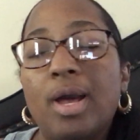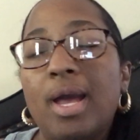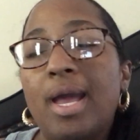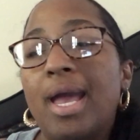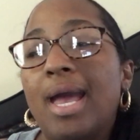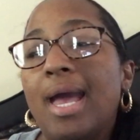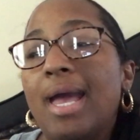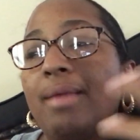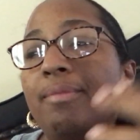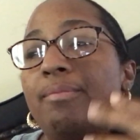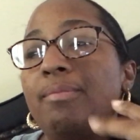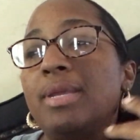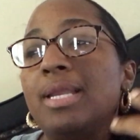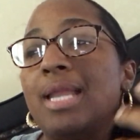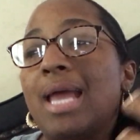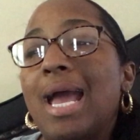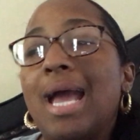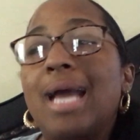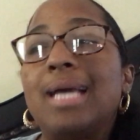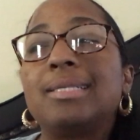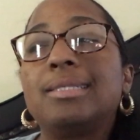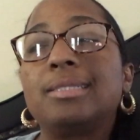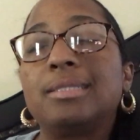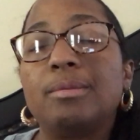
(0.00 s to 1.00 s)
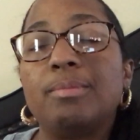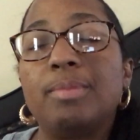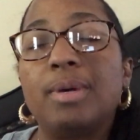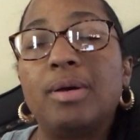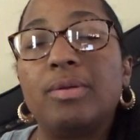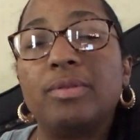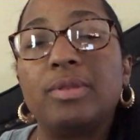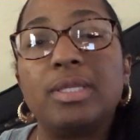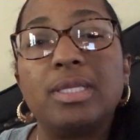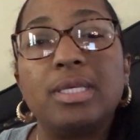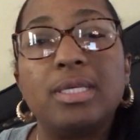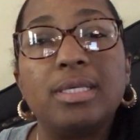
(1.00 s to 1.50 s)
I had been asked
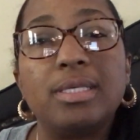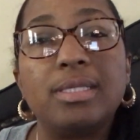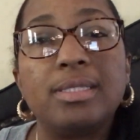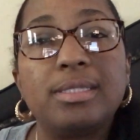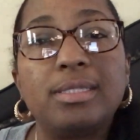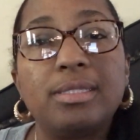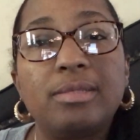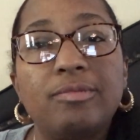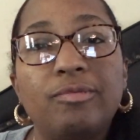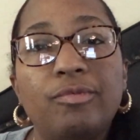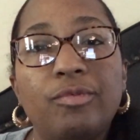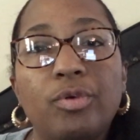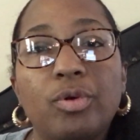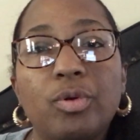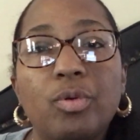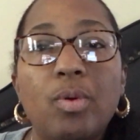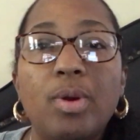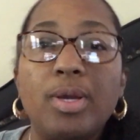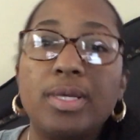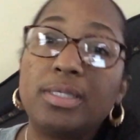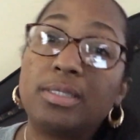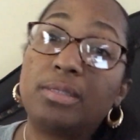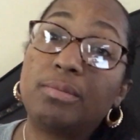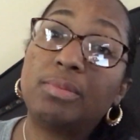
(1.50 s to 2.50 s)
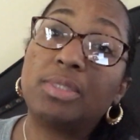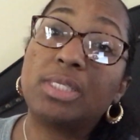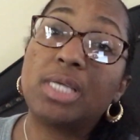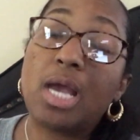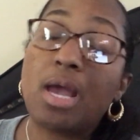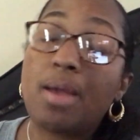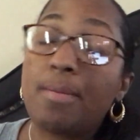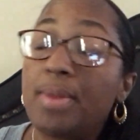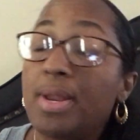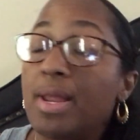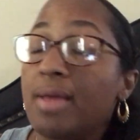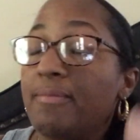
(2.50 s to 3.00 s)
about this for quite some
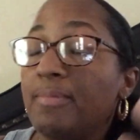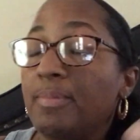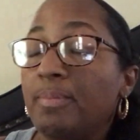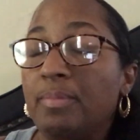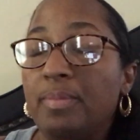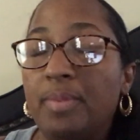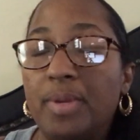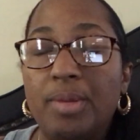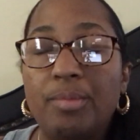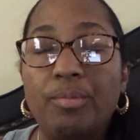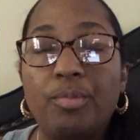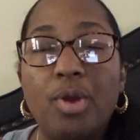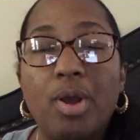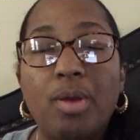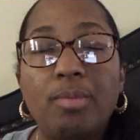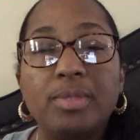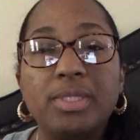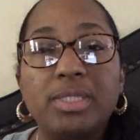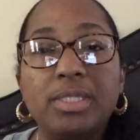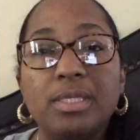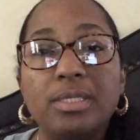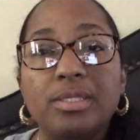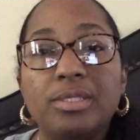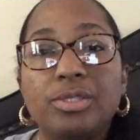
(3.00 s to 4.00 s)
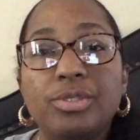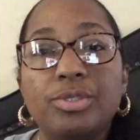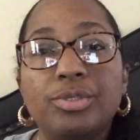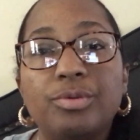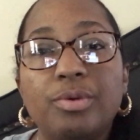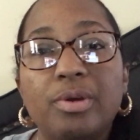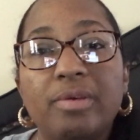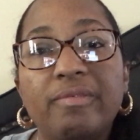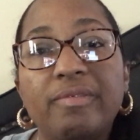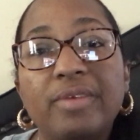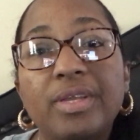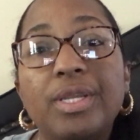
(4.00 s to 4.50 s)
time, and I've been promising to
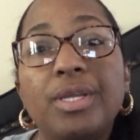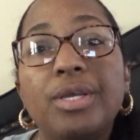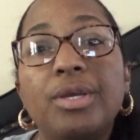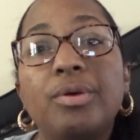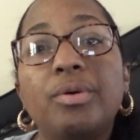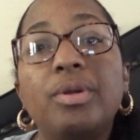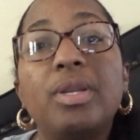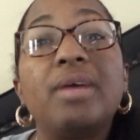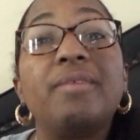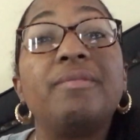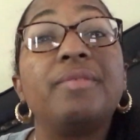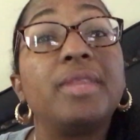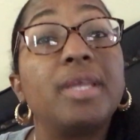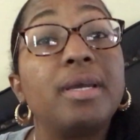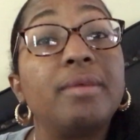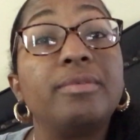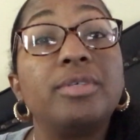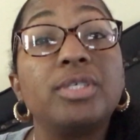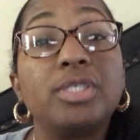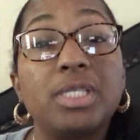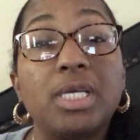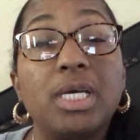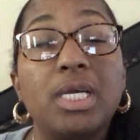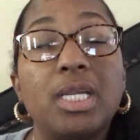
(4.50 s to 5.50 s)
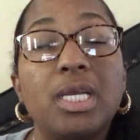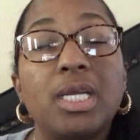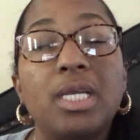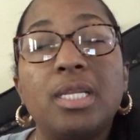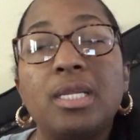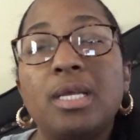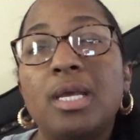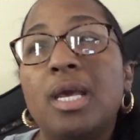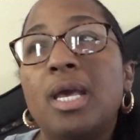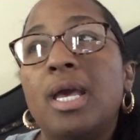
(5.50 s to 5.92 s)
do a video, and I've never done it.